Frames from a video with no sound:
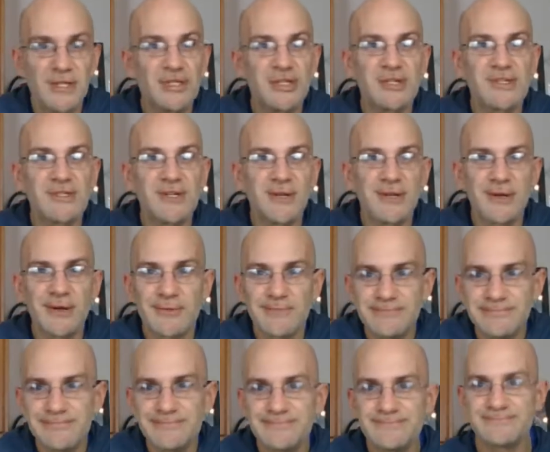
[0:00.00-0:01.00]
Just so you know.
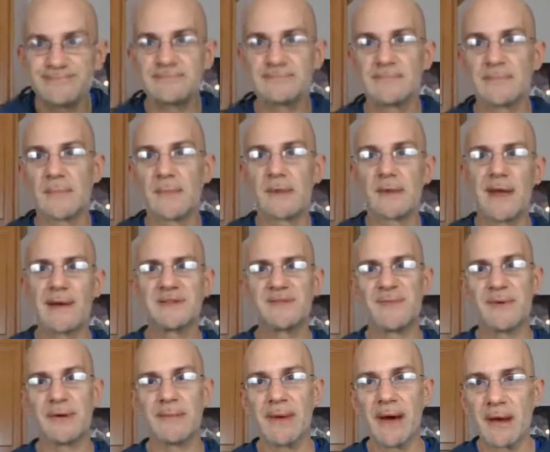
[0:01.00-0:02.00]
That was
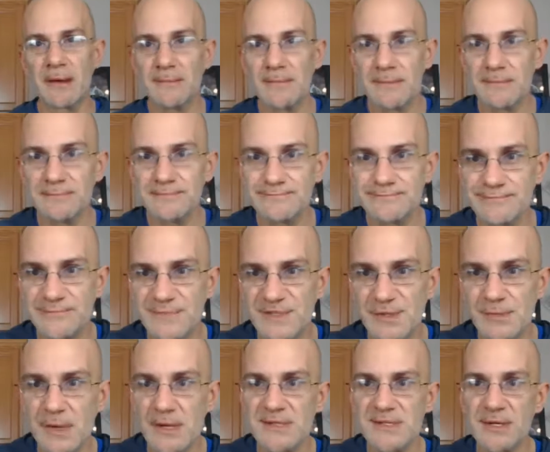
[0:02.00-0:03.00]
been about
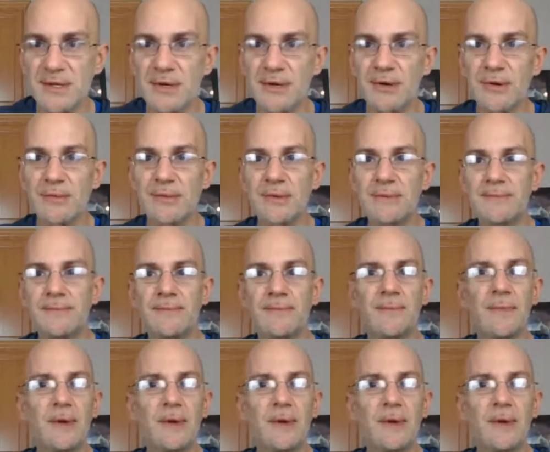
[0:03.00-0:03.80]
2 months ago. But